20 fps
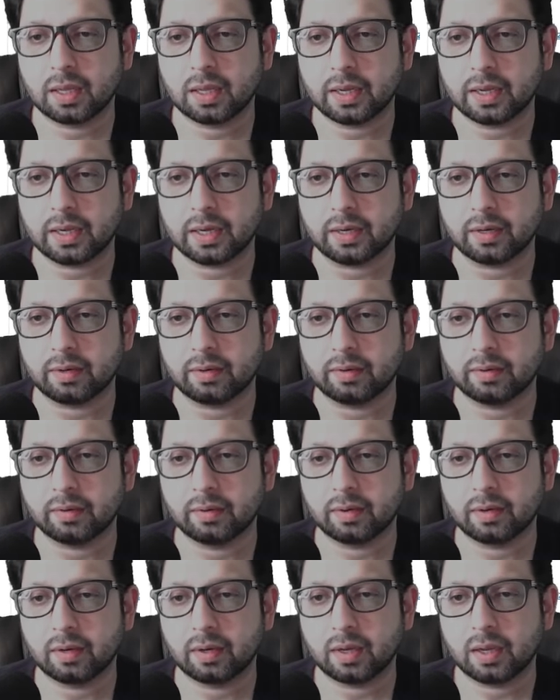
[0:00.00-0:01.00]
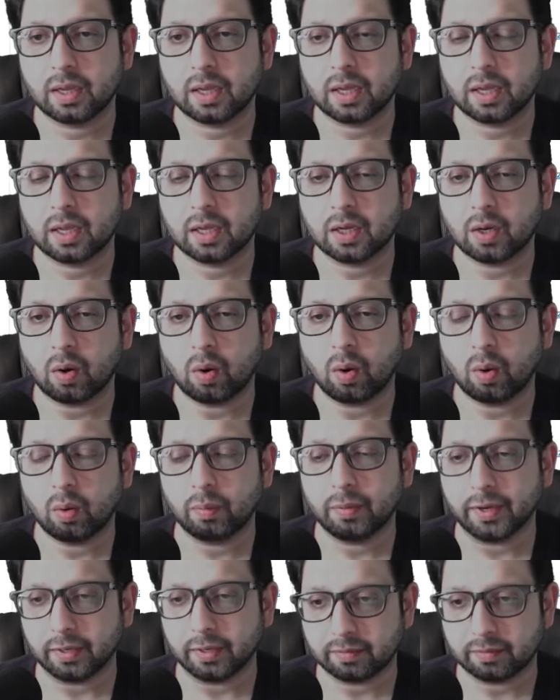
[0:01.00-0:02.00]
here
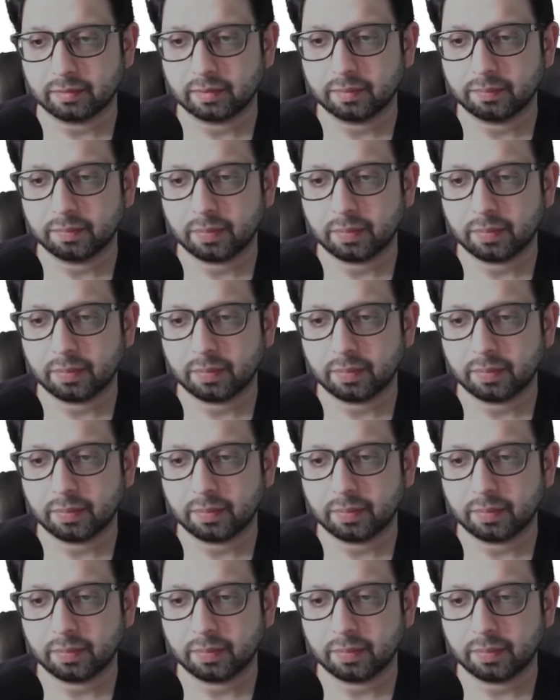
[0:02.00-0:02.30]
always.